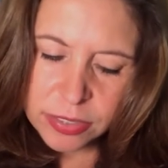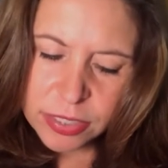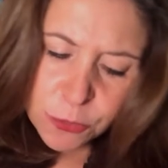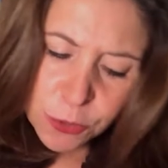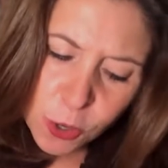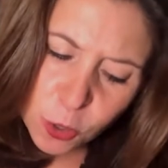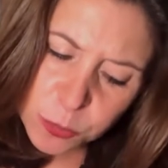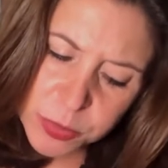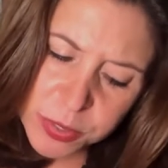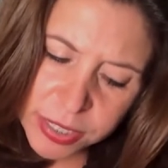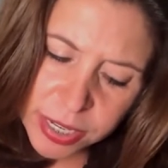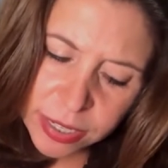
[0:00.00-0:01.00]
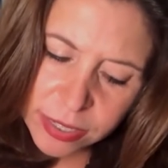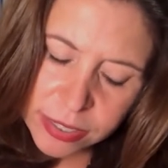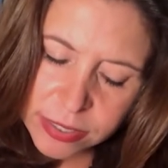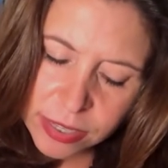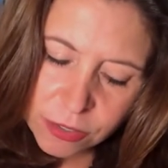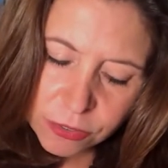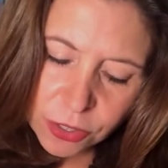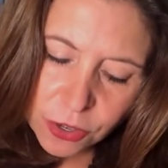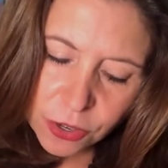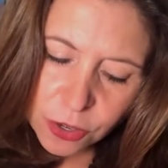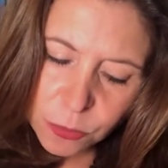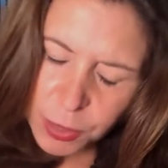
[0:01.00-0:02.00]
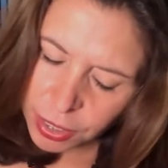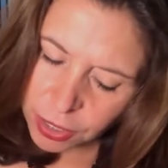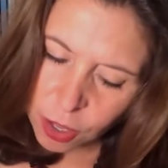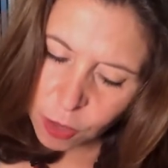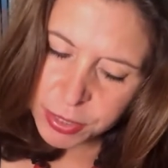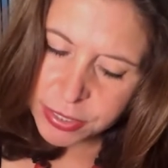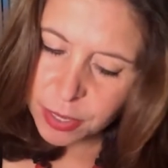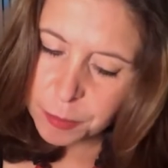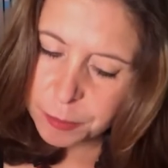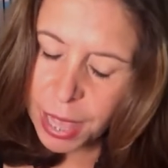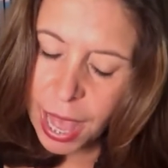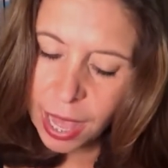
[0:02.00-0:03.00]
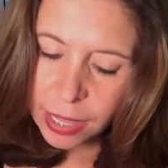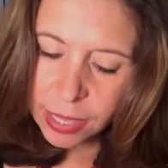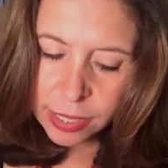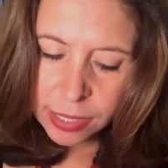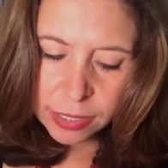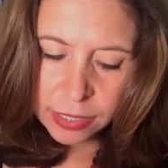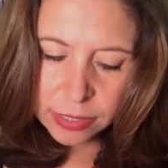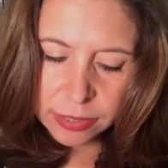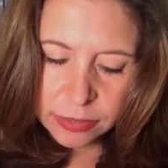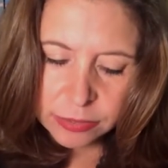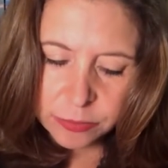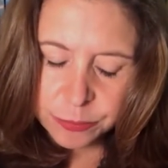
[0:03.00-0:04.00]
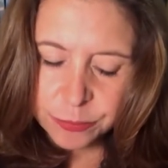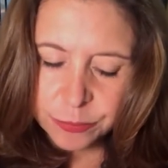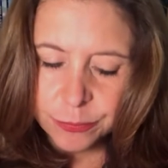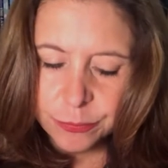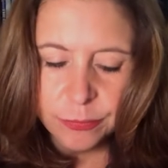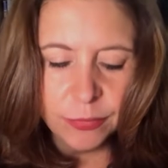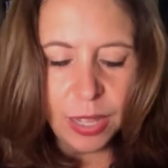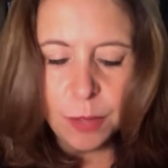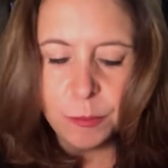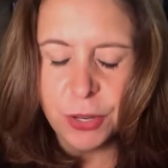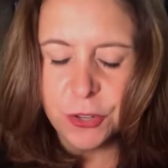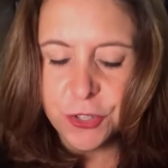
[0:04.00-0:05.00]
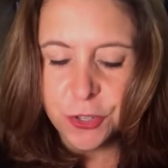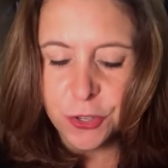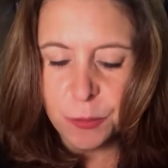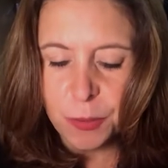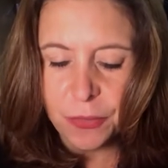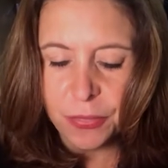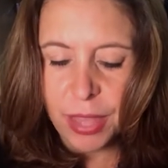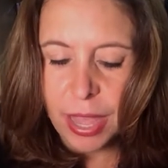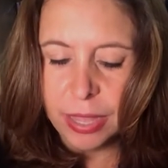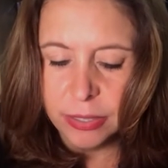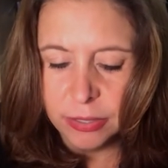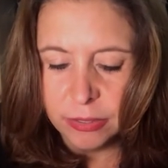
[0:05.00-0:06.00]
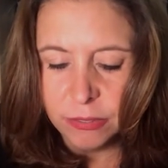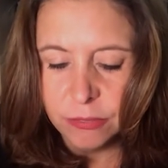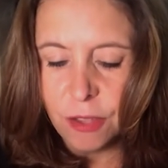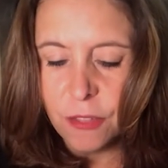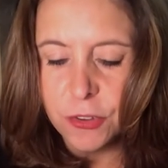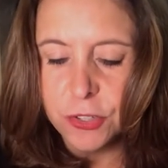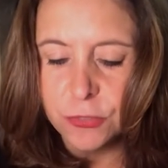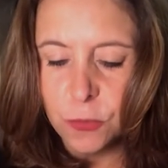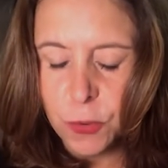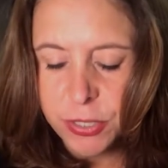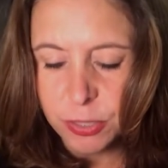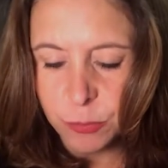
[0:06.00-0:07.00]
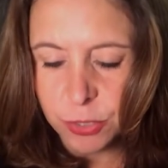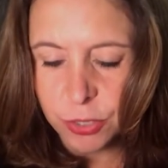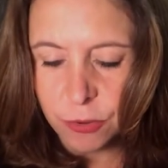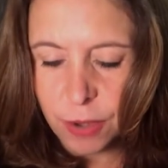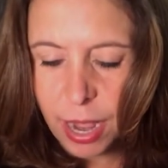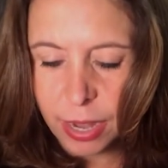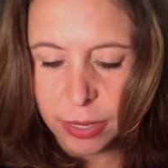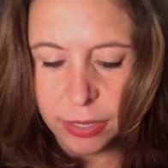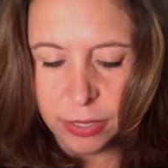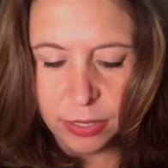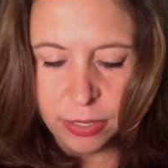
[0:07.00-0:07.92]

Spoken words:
"If we're homesick," said Flor, "we can always come back." "I'm not sure about that." Father's voice seemed to crack.